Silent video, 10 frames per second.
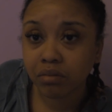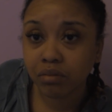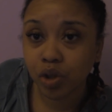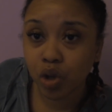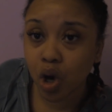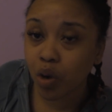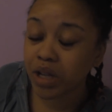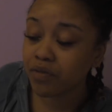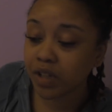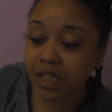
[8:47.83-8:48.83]

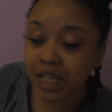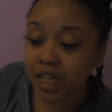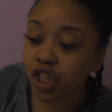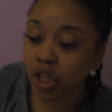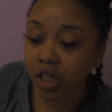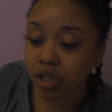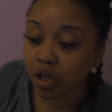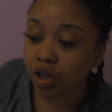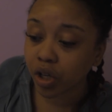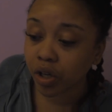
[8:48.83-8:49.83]
even teaching is
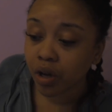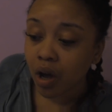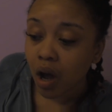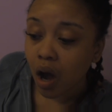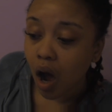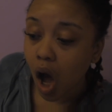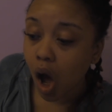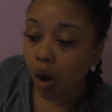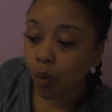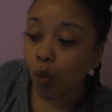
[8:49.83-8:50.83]
good.
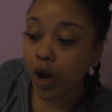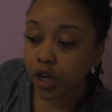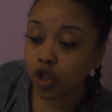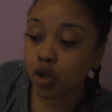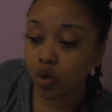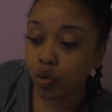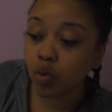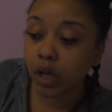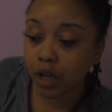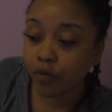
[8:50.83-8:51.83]

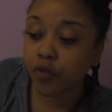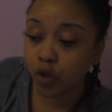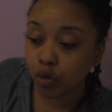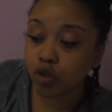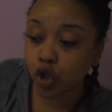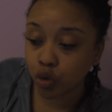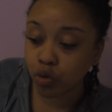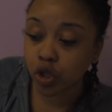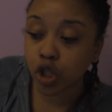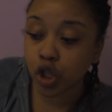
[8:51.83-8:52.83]
If you
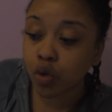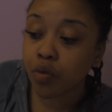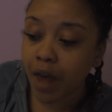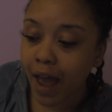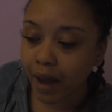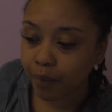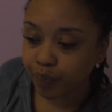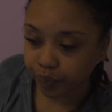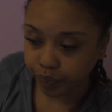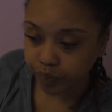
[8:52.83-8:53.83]
choose to do that.
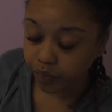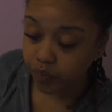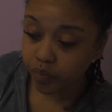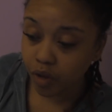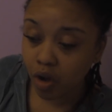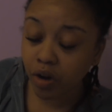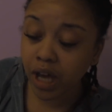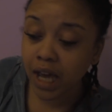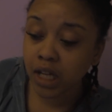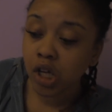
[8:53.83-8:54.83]

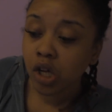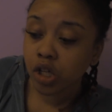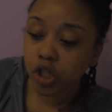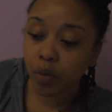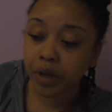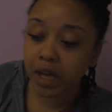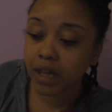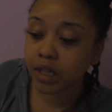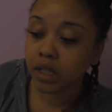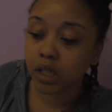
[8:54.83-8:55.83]
Okay, so
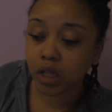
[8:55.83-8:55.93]
again, the